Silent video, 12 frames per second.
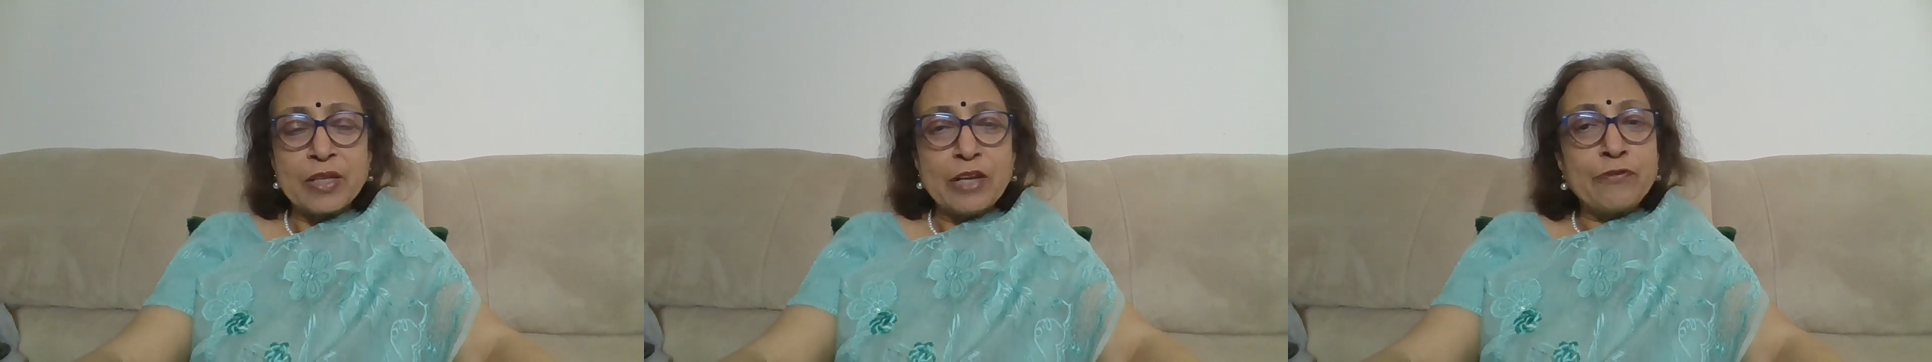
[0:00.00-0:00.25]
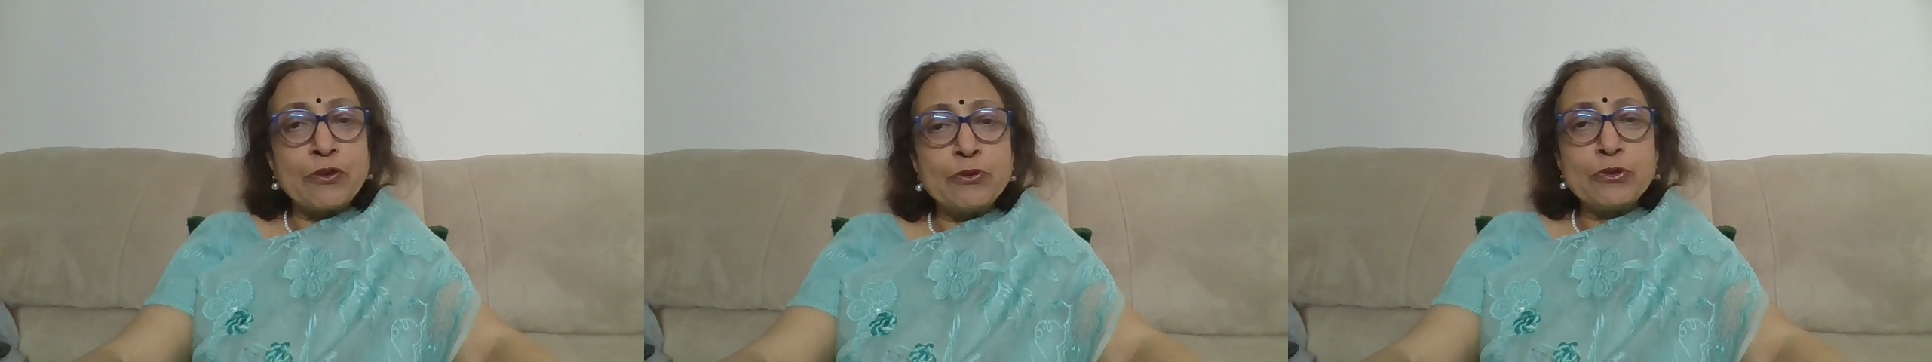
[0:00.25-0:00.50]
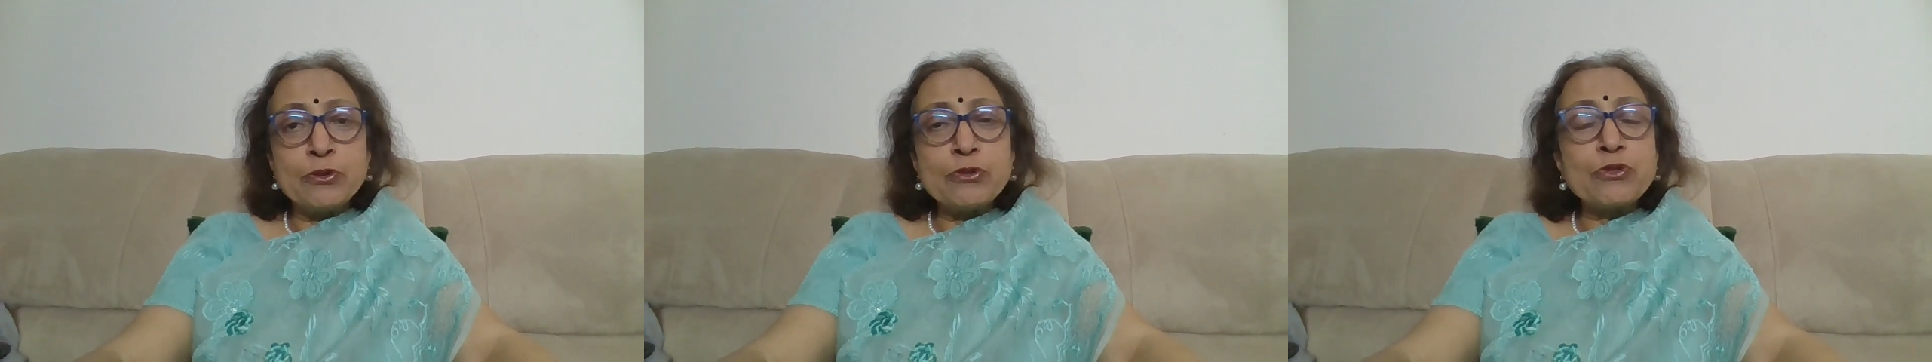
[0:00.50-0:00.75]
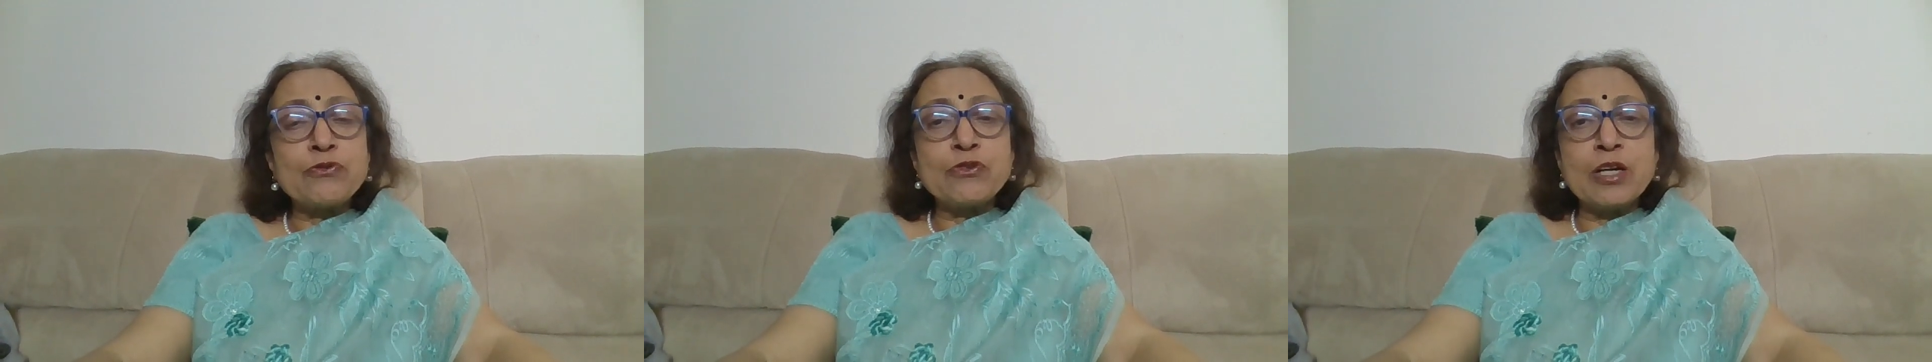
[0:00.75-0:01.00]
If you
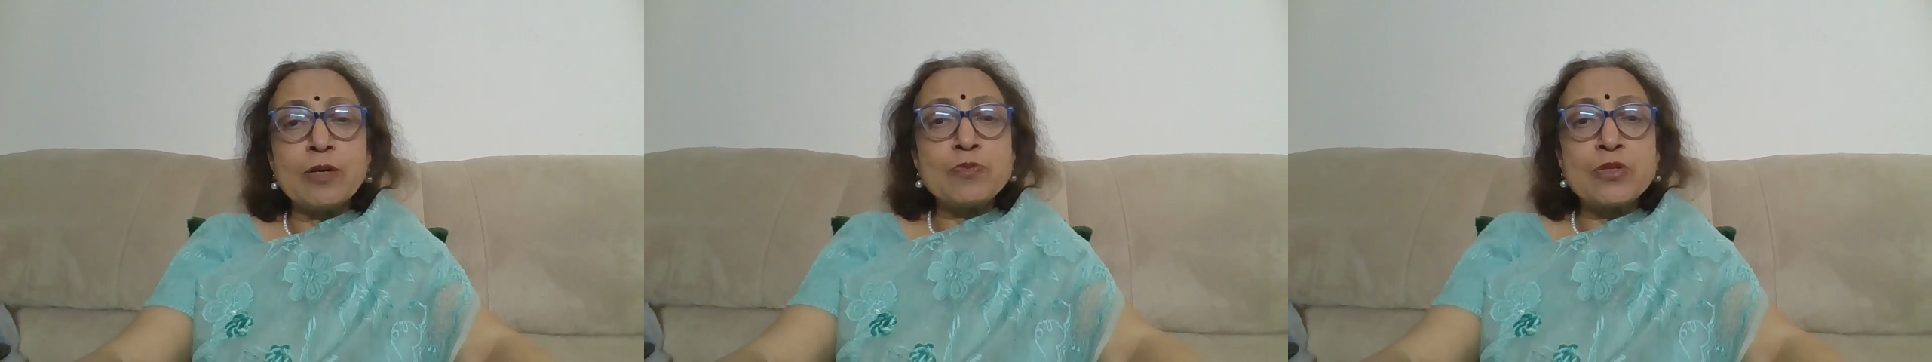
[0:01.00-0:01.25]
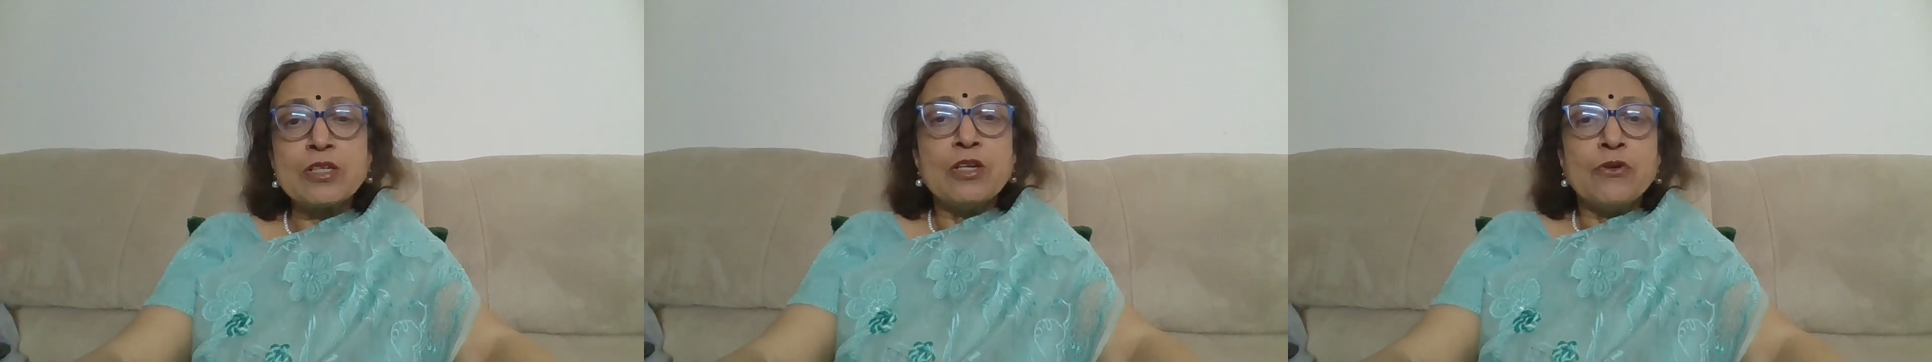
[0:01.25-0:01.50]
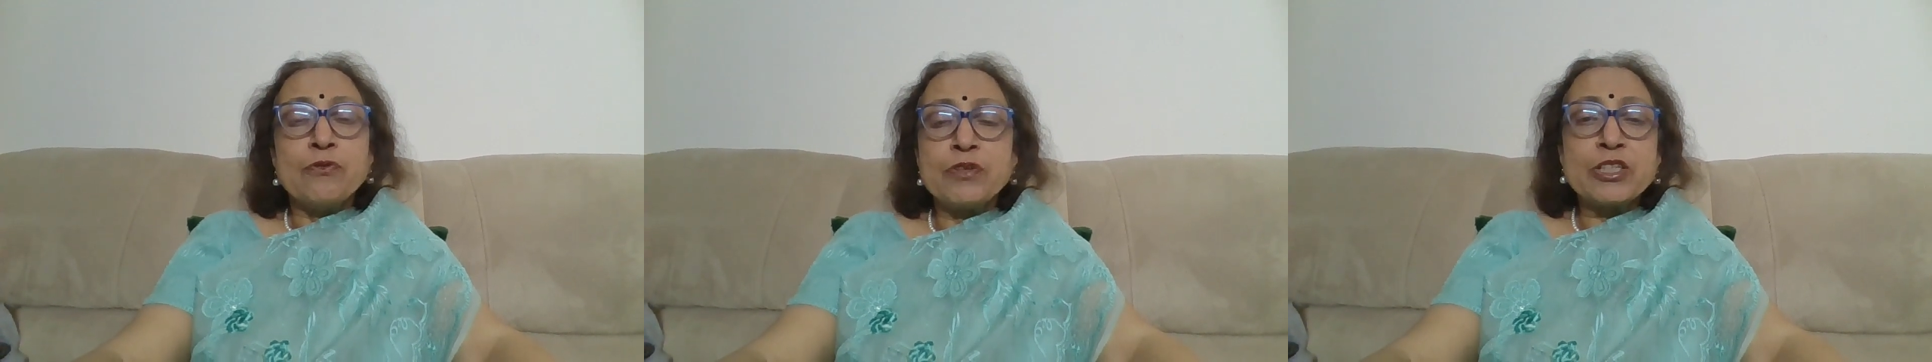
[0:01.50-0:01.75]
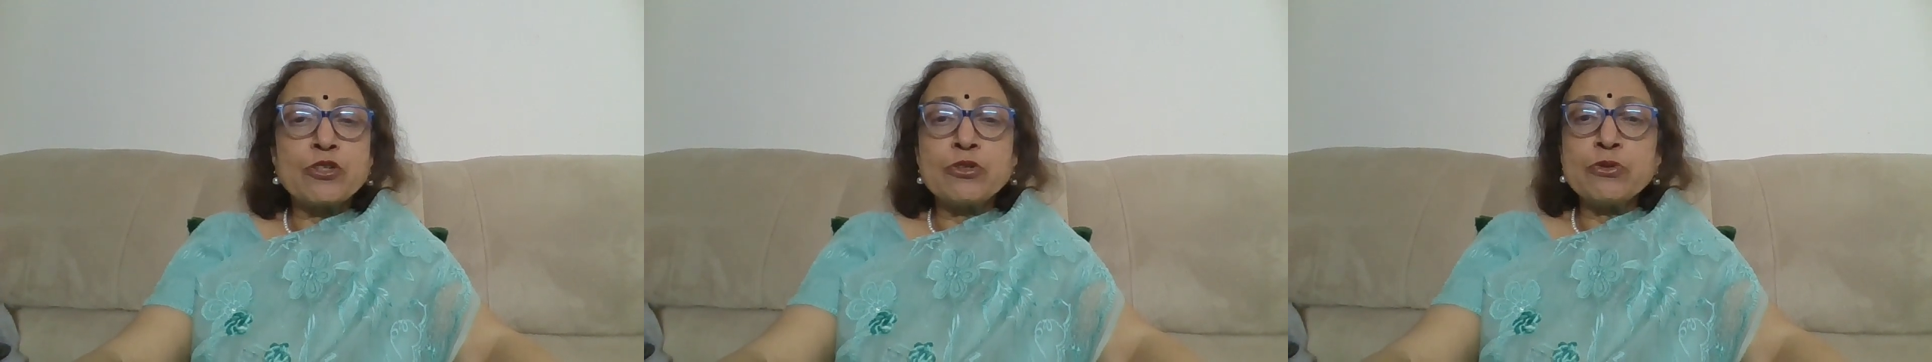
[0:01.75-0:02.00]
use verbs
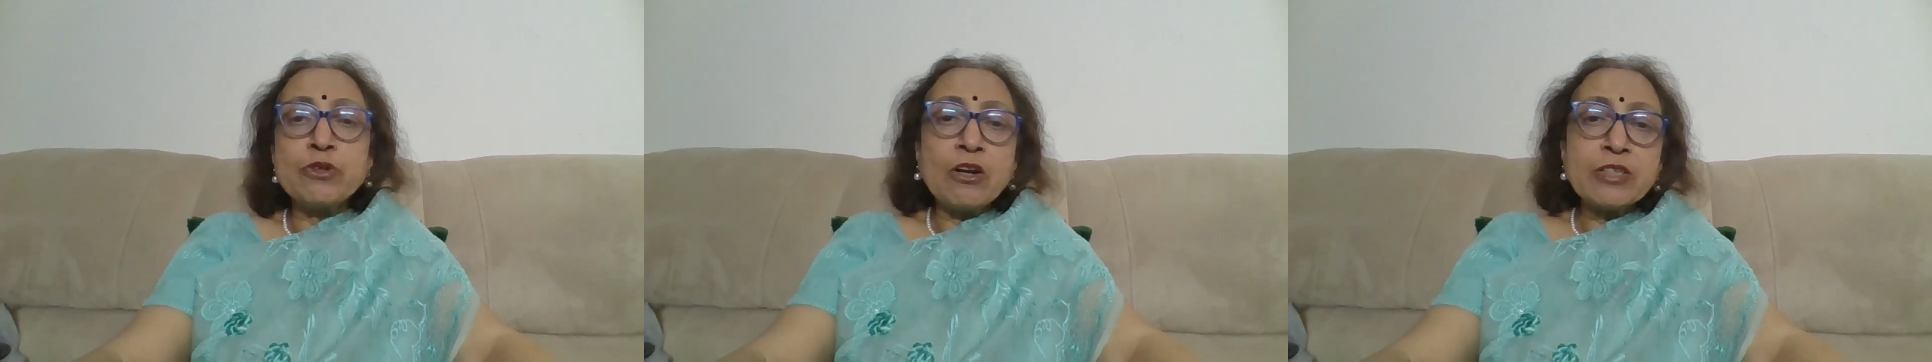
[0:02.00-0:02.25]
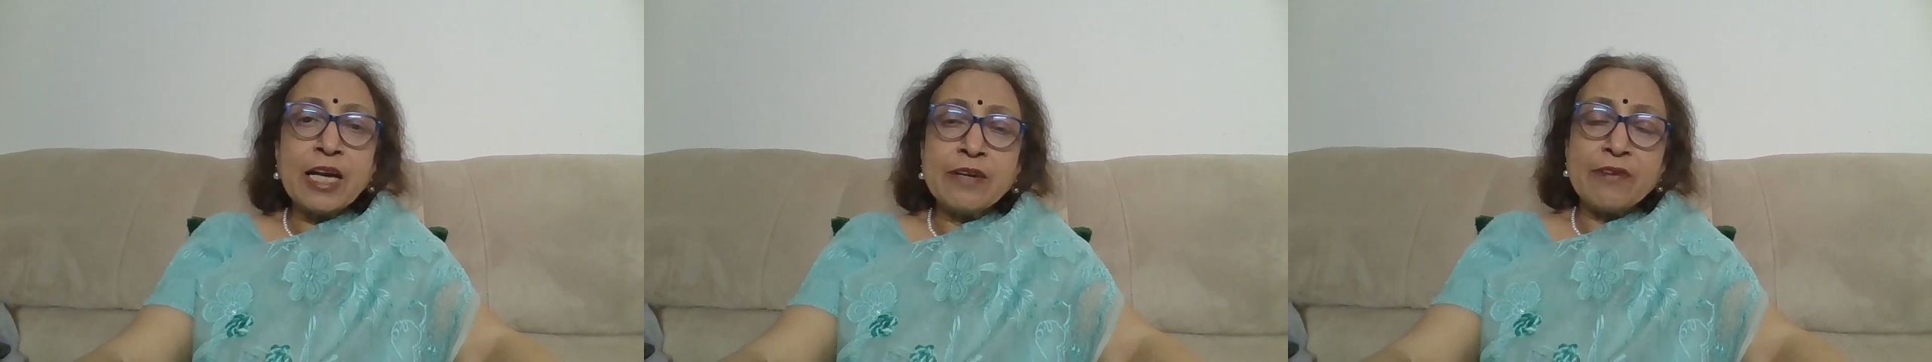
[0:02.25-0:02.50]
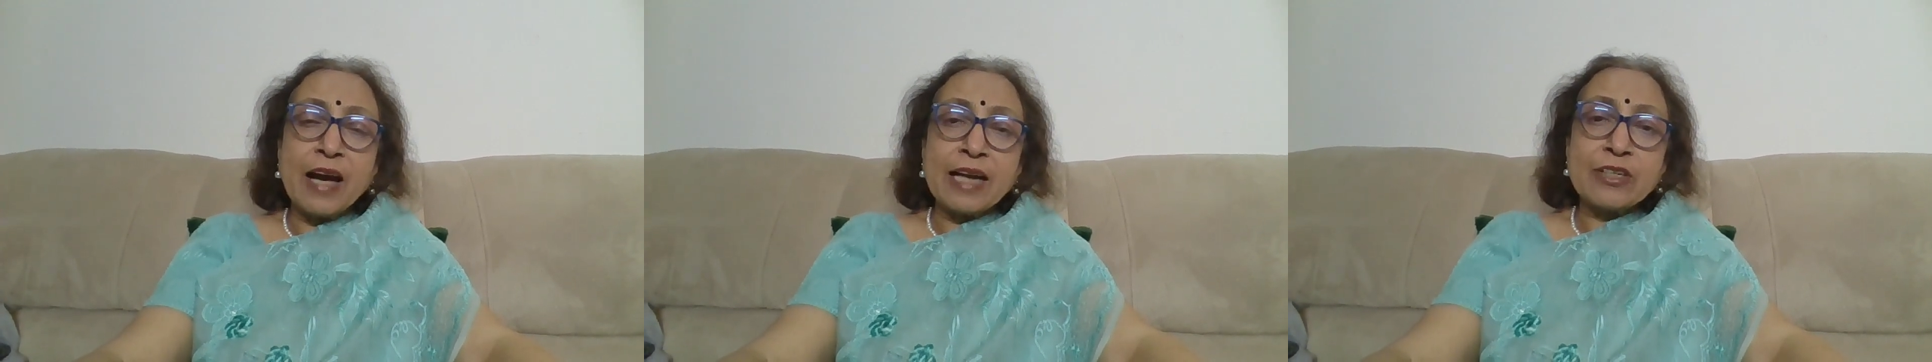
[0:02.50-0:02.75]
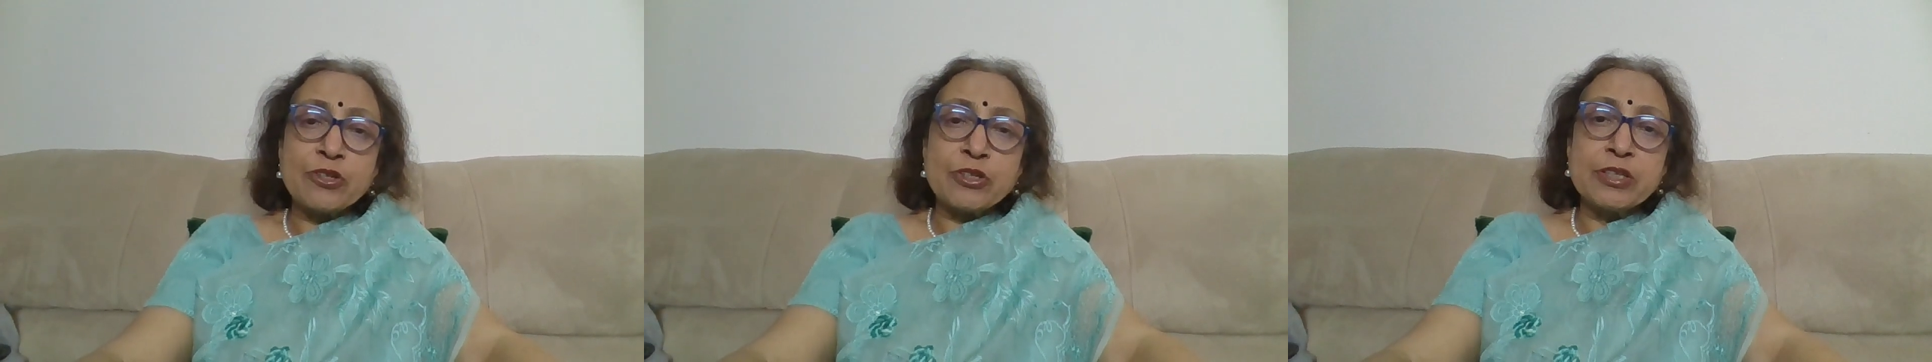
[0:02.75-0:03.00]
which do not have
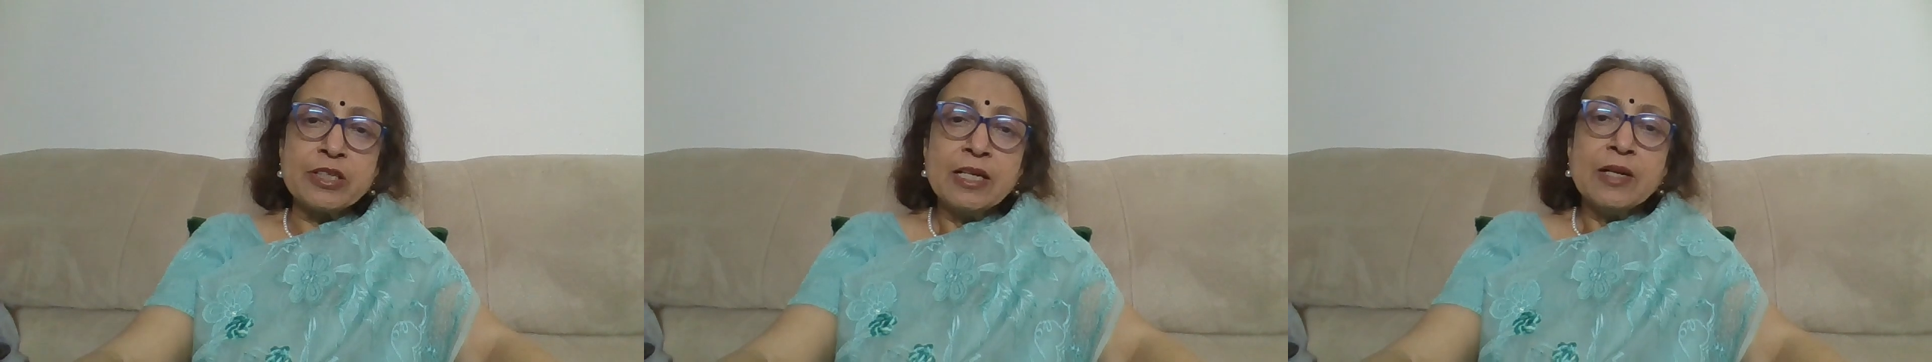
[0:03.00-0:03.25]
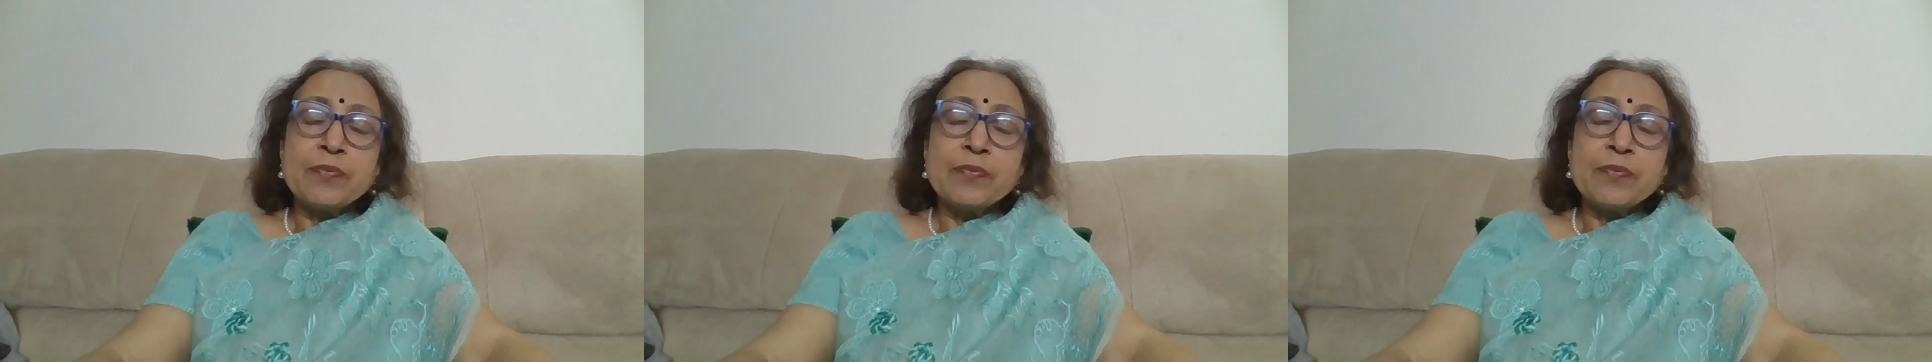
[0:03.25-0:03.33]
action,